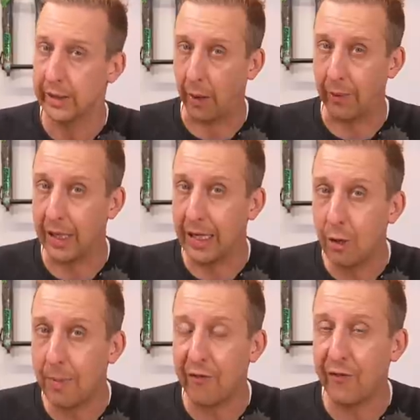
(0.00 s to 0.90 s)
going a
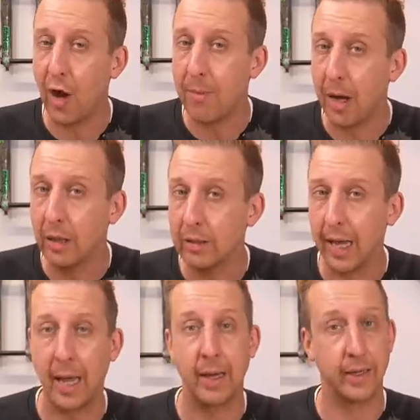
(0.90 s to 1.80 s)
little bit firmer
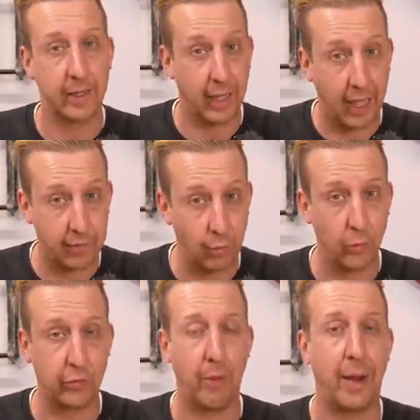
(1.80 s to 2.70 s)
and, and
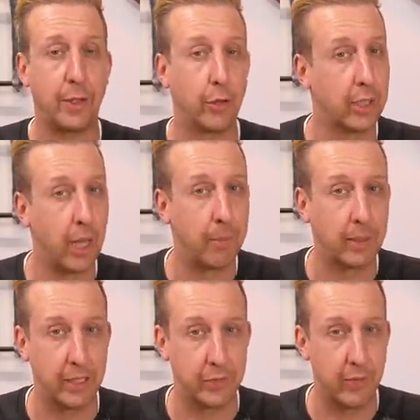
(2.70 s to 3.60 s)
also adding on a couple
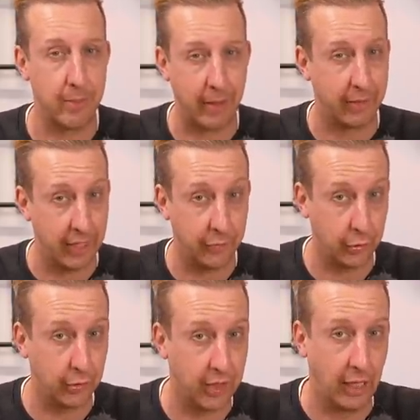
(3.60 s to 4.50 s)
of clicks of rebound is a
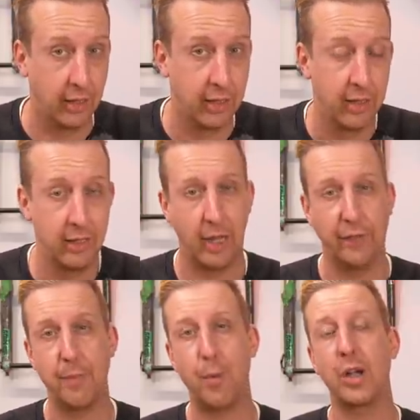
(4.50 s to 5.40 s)
good thing.
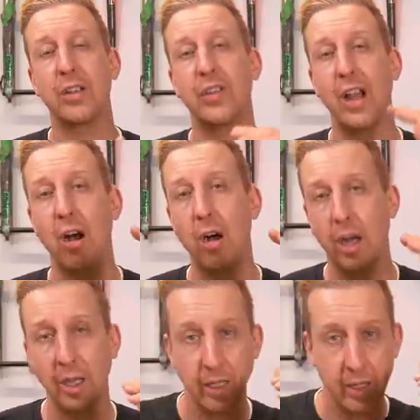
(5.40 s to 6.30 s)
If your bike can sit
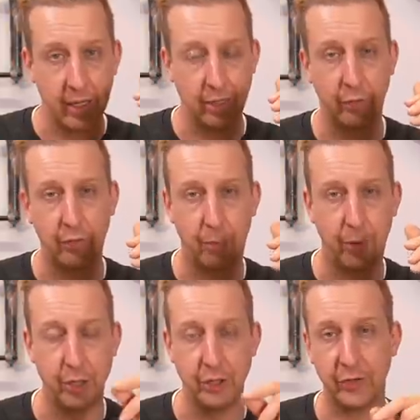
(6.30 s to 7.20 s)
higher in those
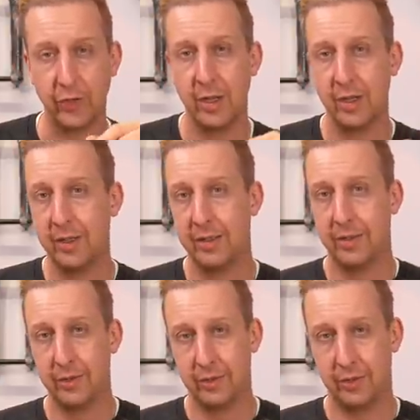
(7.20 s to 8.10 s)
compressions,
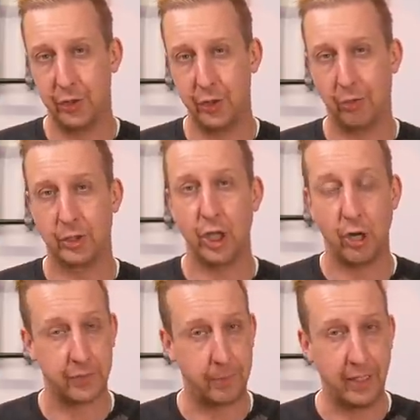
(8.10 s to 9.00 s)
the shock
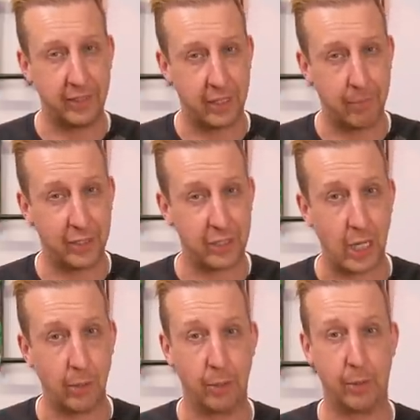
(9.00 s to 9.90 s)
shaft speed is going to be
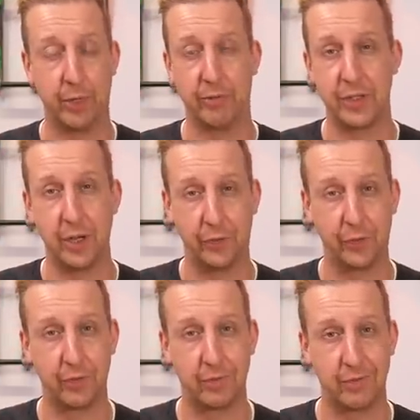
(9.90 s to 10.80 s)
slower when it
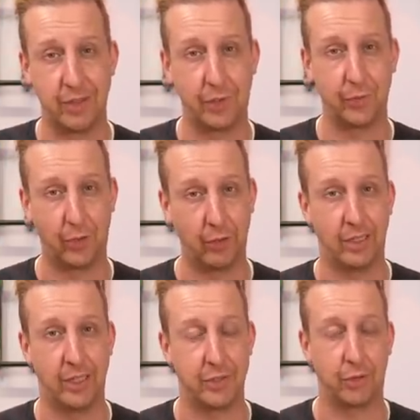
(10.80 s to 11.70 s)
returns. Yeah,
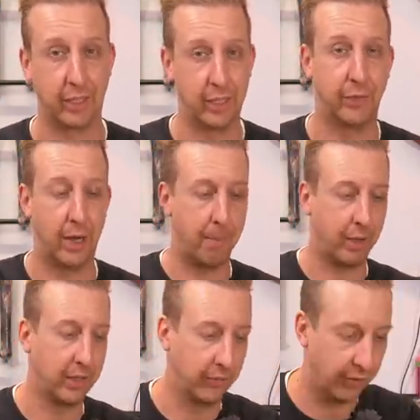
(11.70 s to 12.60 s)
so it's not going to give you that
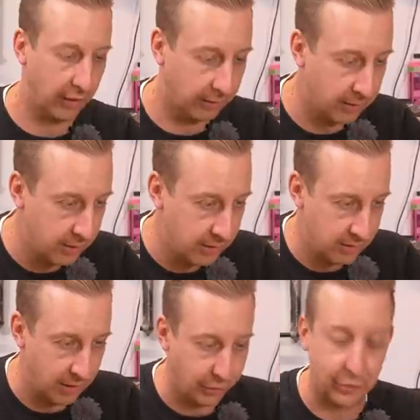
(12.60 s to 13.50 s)
bucking feeling.
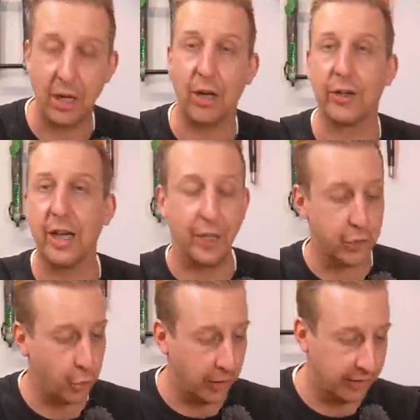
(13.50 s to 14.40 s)
Uh, good luck and
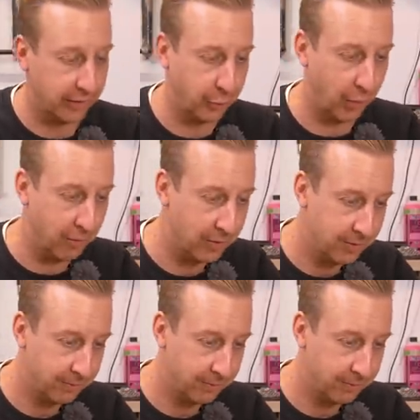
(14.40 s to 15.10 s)
enjoy it as well.